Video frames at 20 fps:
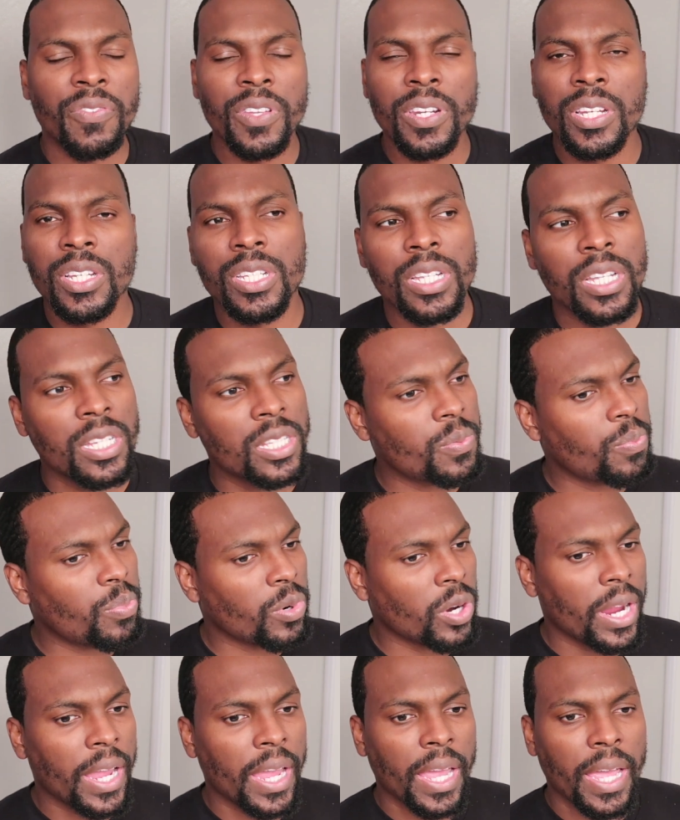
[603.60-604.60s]
finishing
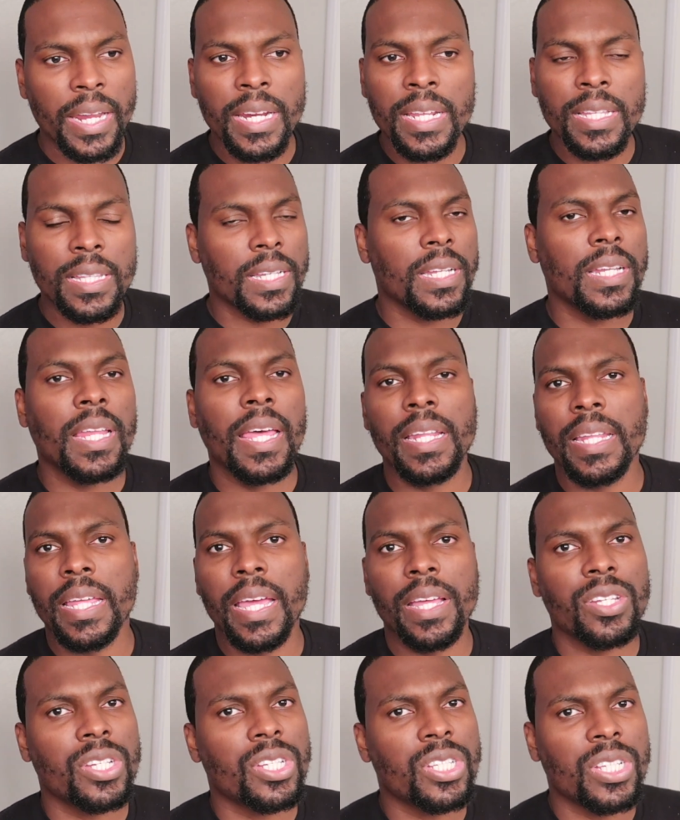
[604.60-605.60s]
spray, anything like
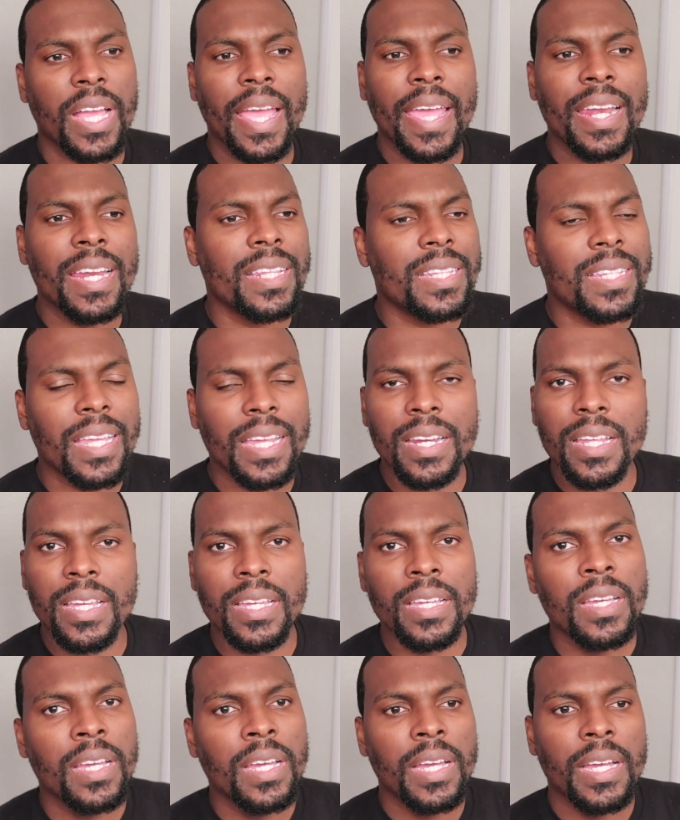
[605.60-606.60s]
that. Anything
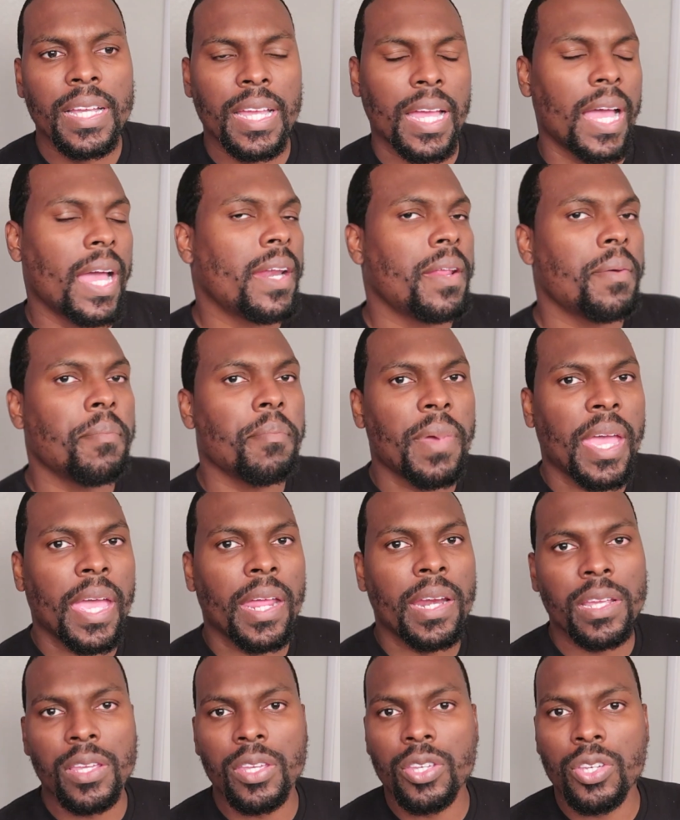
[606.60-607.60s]
that kind of
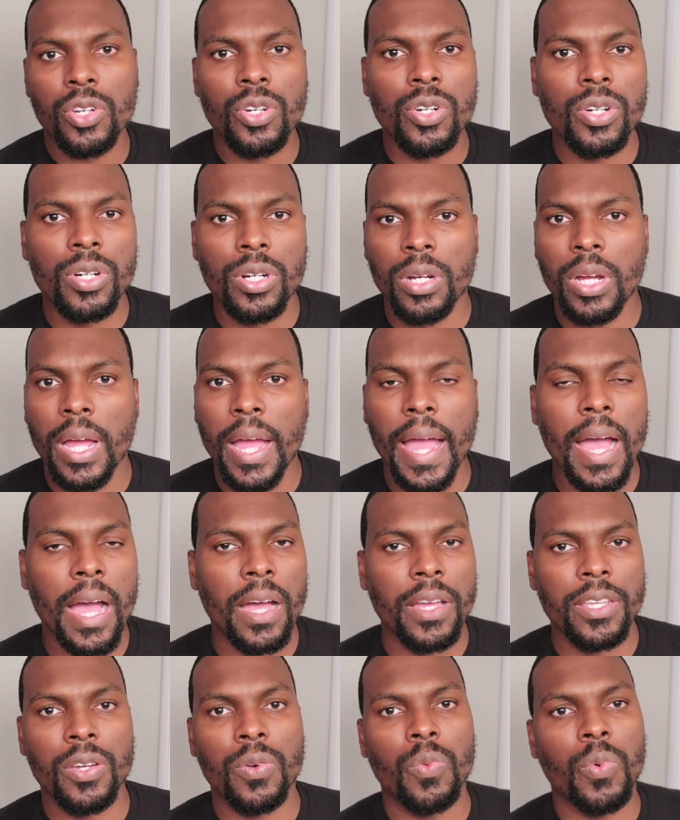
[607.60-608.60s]
manicure
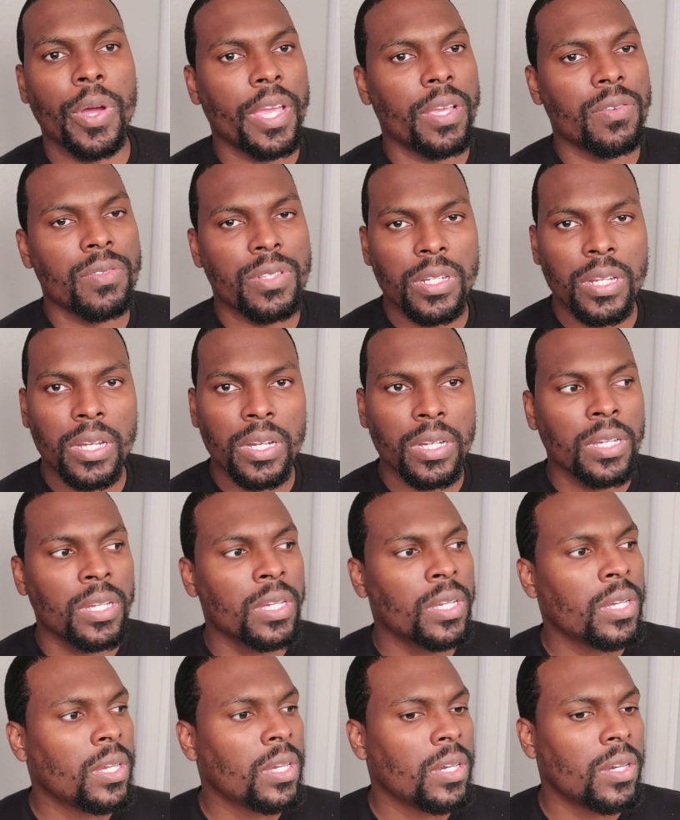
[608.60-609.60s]
how your waves look.
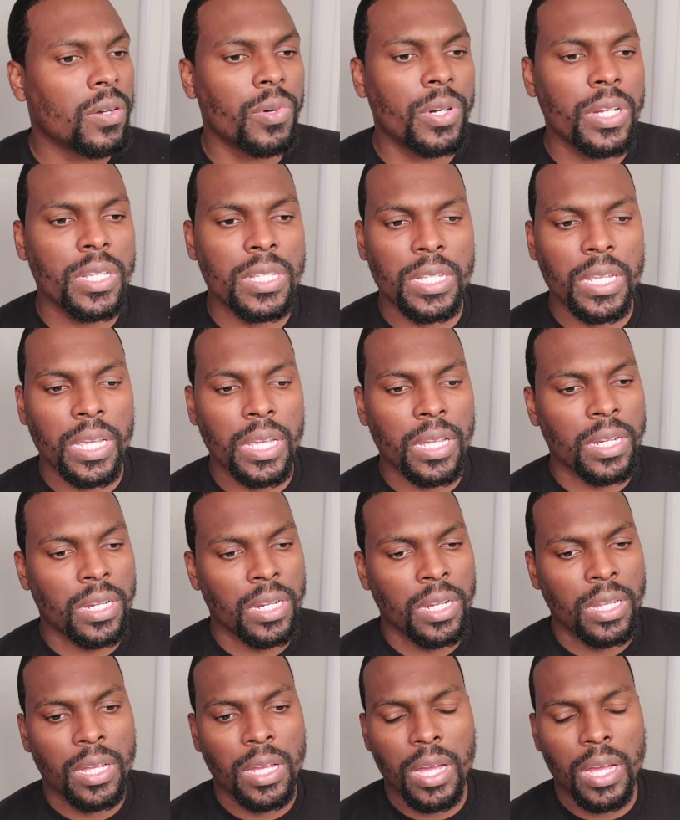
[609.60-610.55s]
What is it?